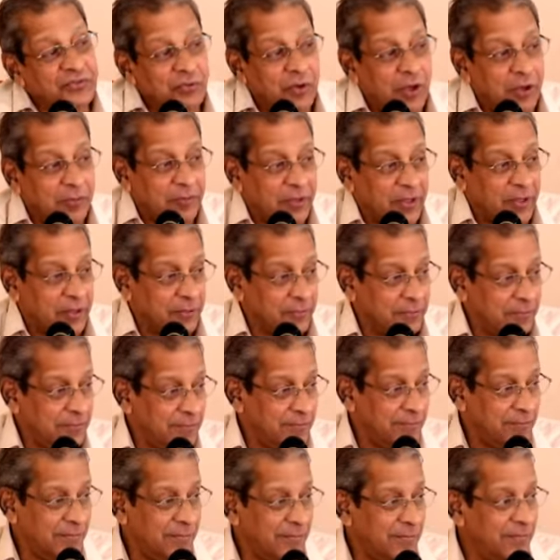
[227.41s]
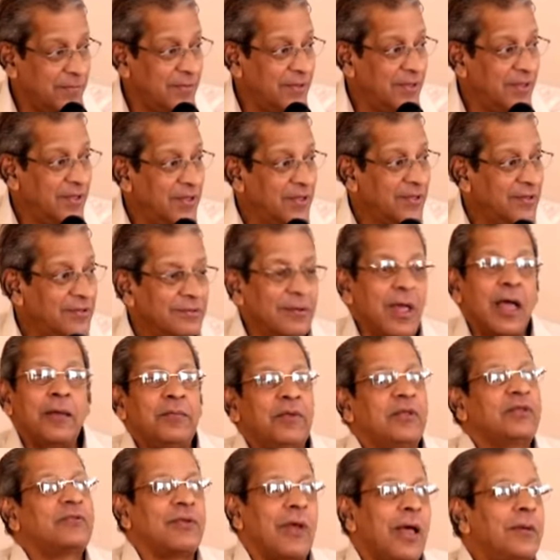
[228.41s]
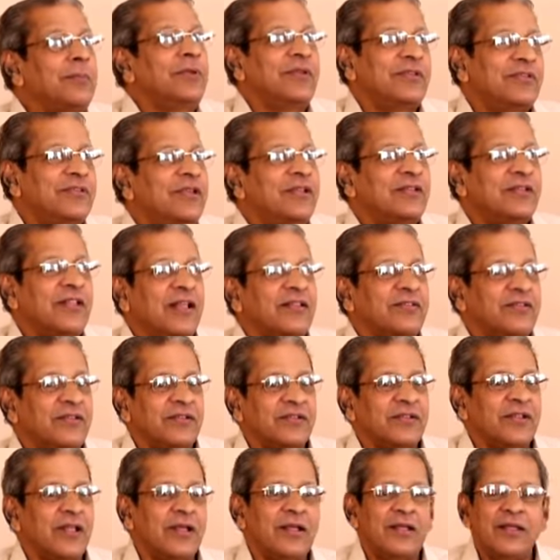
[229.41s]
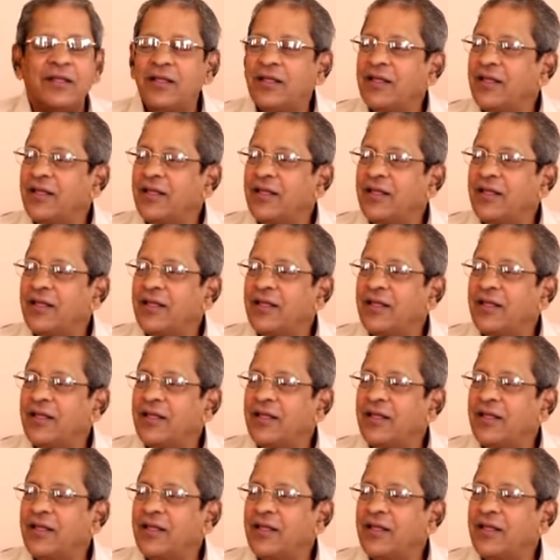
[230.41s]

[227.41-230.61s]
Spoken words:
Swami, Swami, Swami, Sita, Sita.